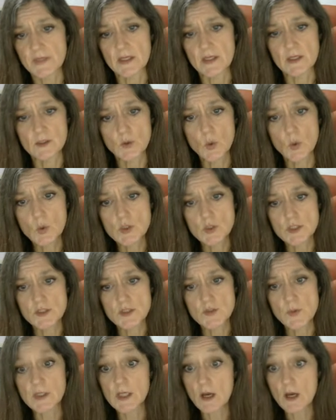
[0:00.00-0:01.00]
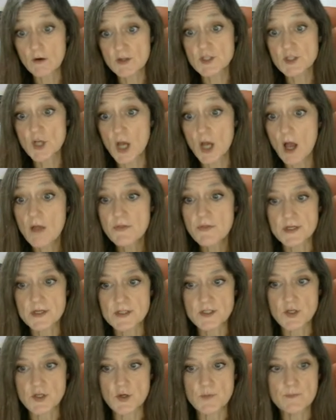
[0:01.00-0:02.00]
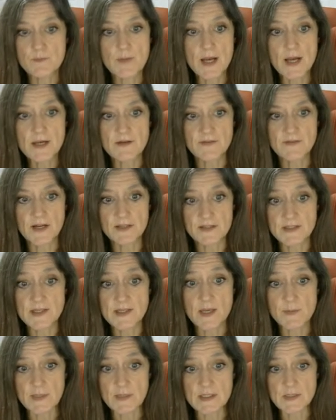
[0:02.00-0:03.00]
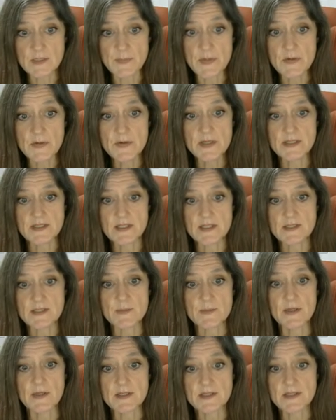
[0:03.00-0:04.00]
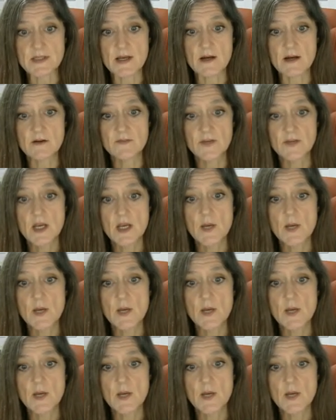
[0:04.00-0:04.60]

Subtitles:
in order to encourage others who may have had the same experience as myself,